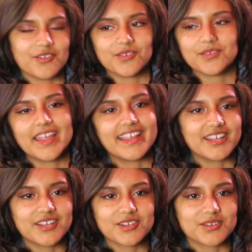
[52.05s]
or
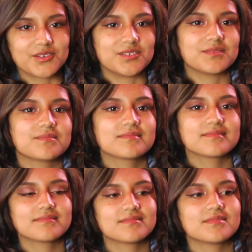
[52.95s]
anger or
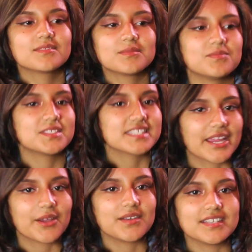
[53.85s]

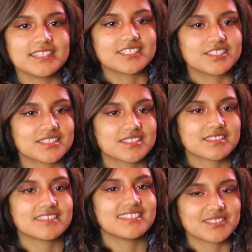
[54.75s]
scared. It's just,
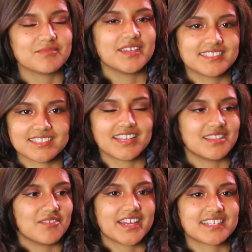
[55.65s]
it's amazing. I
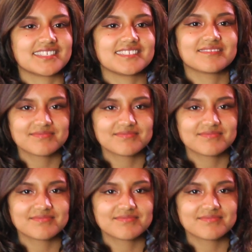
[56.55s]
love acting.